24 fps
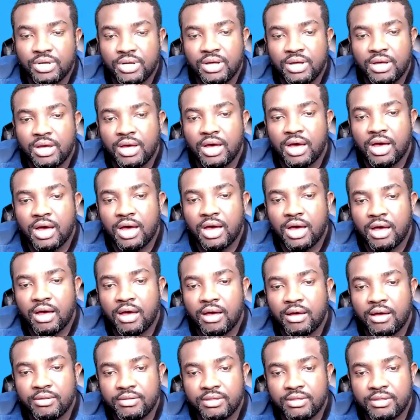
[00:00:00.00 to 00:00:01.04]

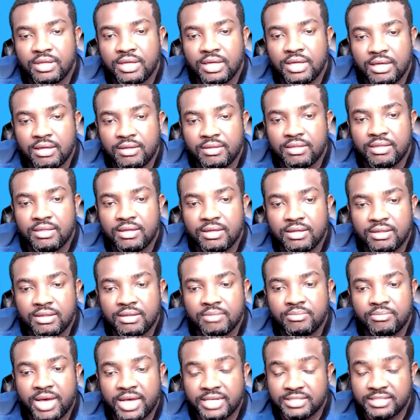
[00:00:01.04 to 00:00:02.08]
the
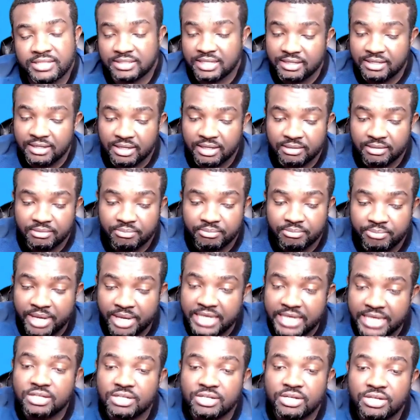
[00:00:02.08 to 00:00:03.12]
best, and based
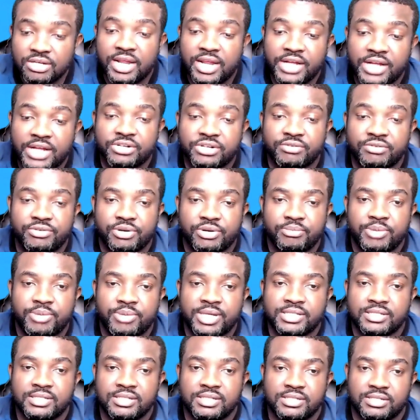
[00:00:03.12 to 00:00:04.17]
on the nature of your
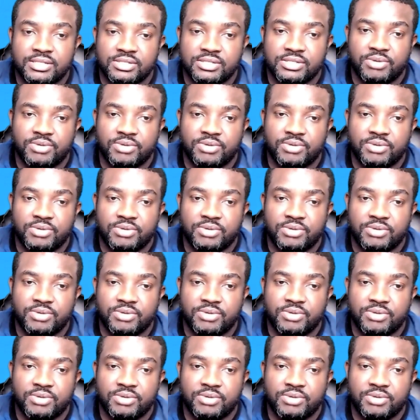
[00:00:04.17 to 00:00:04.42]
business as well,